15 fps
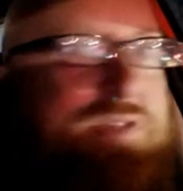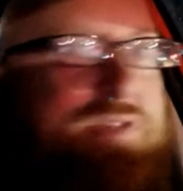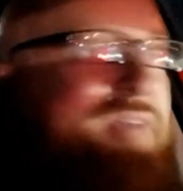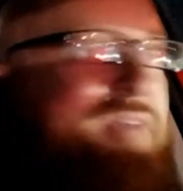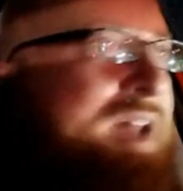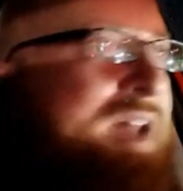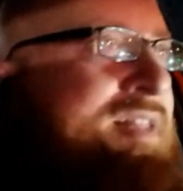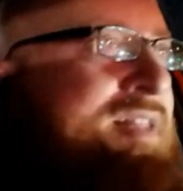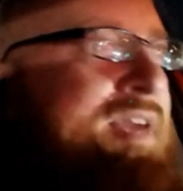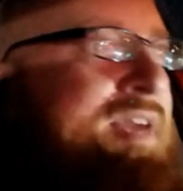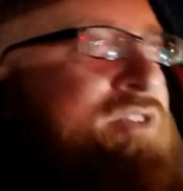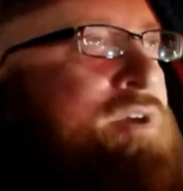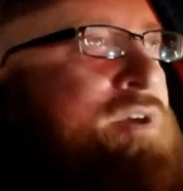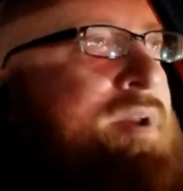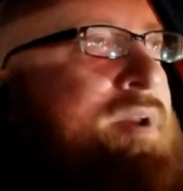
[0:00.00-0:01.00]
If you got anything
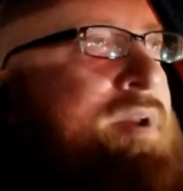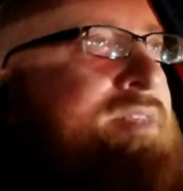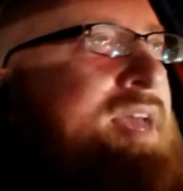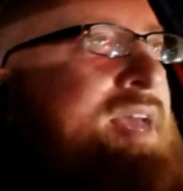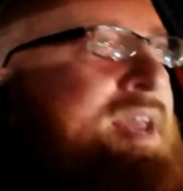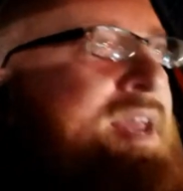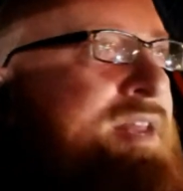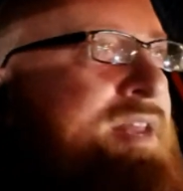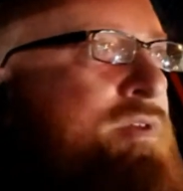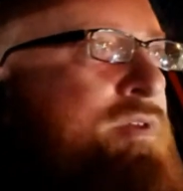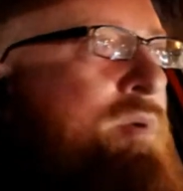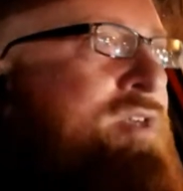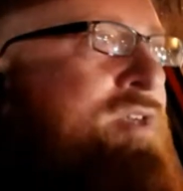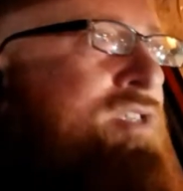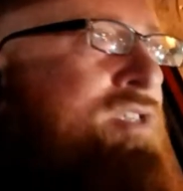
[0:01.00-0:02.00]
else you want to say, any other
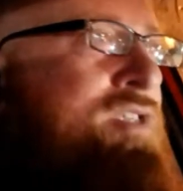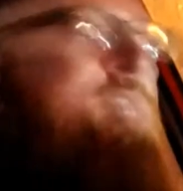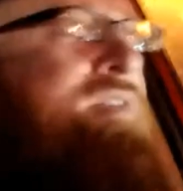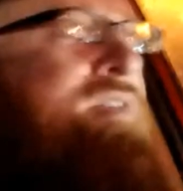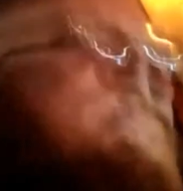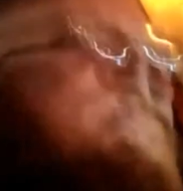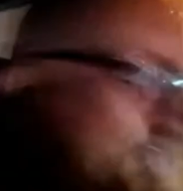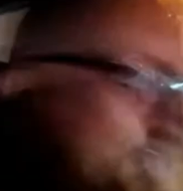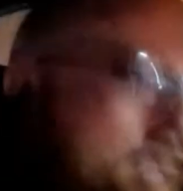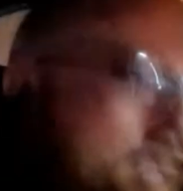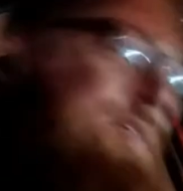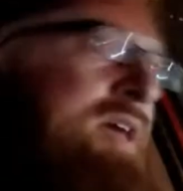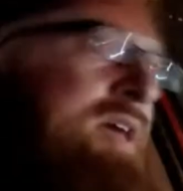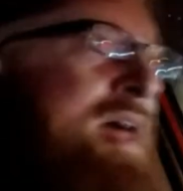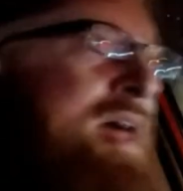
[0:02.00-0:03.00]
questions,
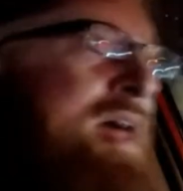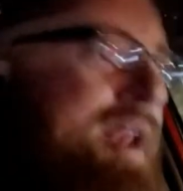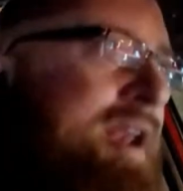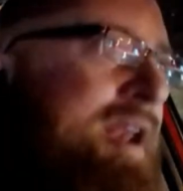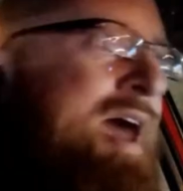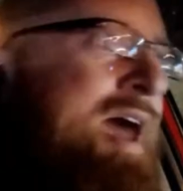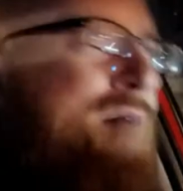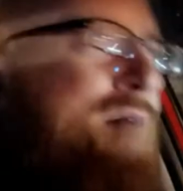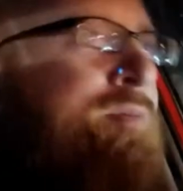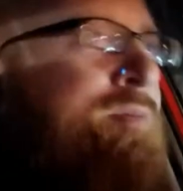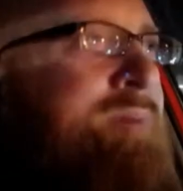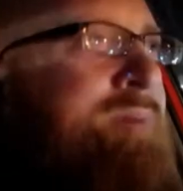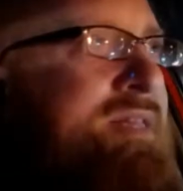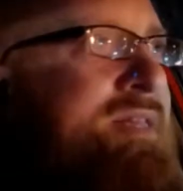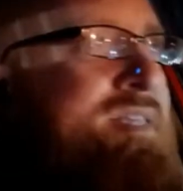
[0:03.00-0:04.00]
now would
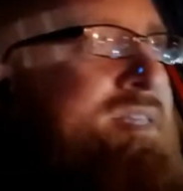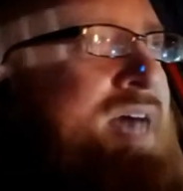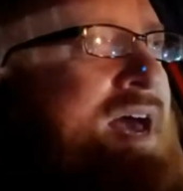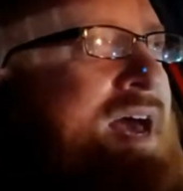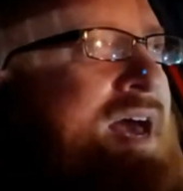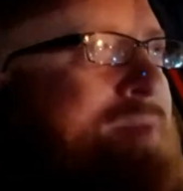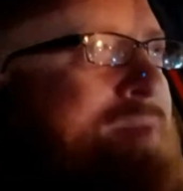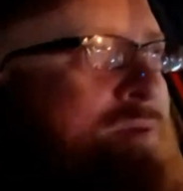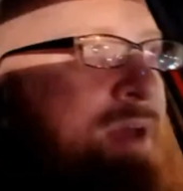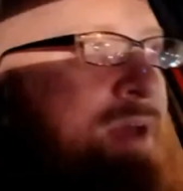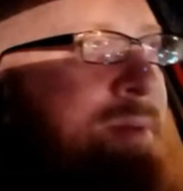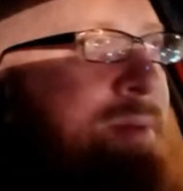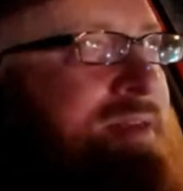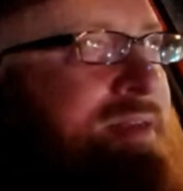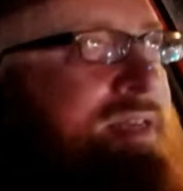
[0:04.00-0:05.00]
be the time. We got
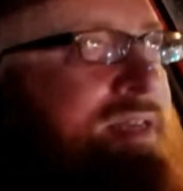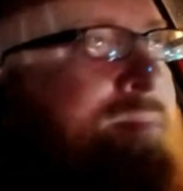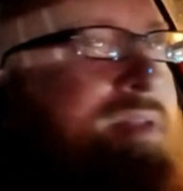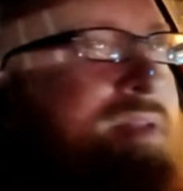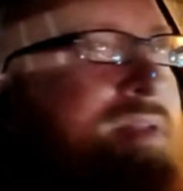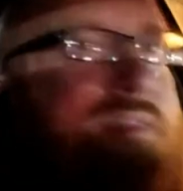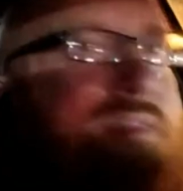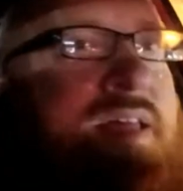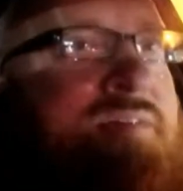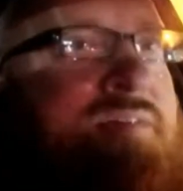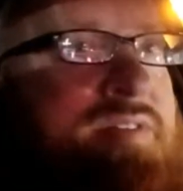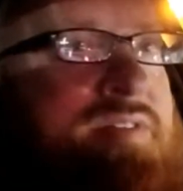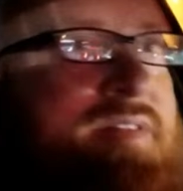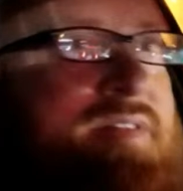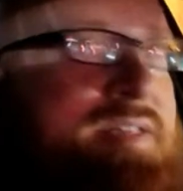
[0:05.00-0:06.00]
about 10 minutes
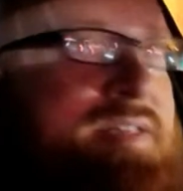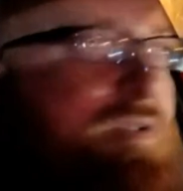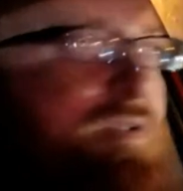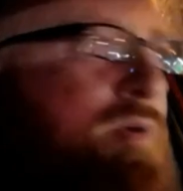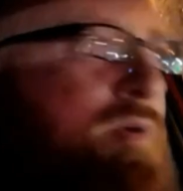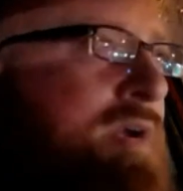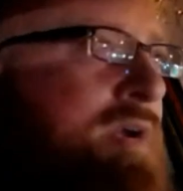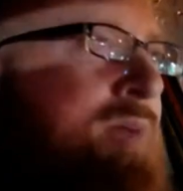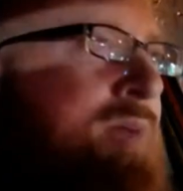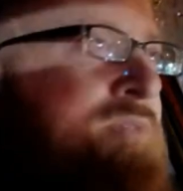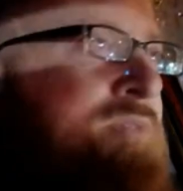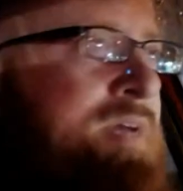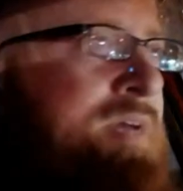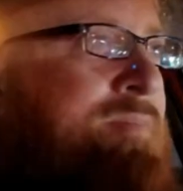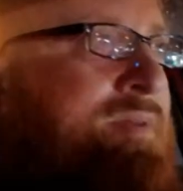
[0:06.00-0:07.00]
left unless an order comes
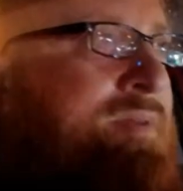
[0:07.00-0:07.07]
up.